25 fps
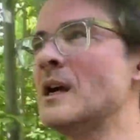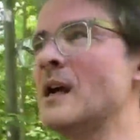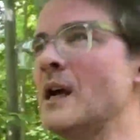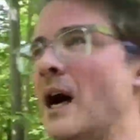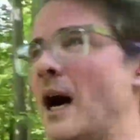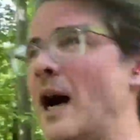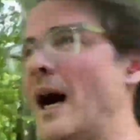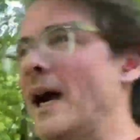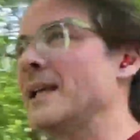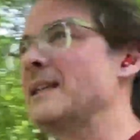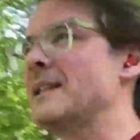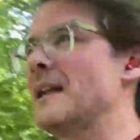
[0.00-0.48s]

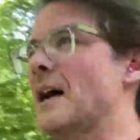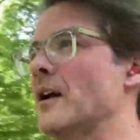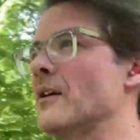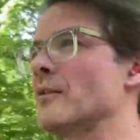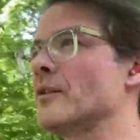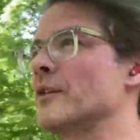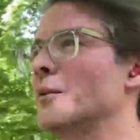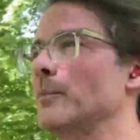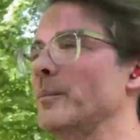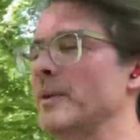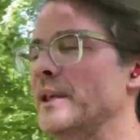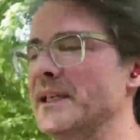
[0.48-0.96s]
eye down
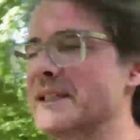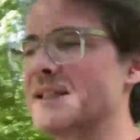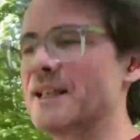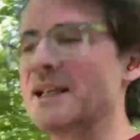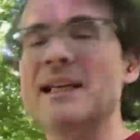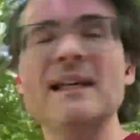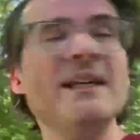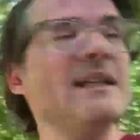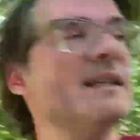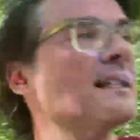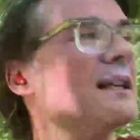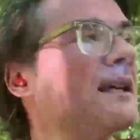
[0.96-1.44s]
the
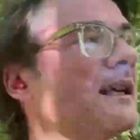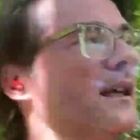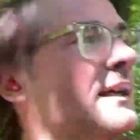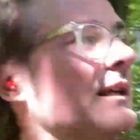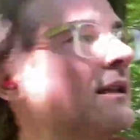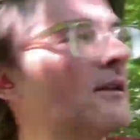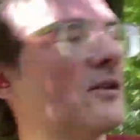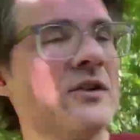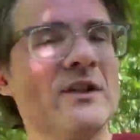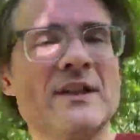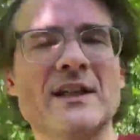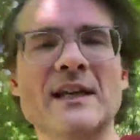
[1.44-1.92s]
PCs
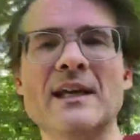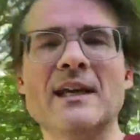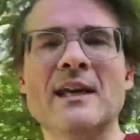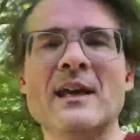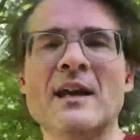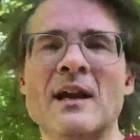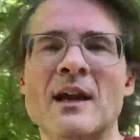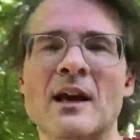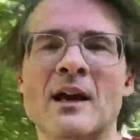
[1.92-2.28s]
to see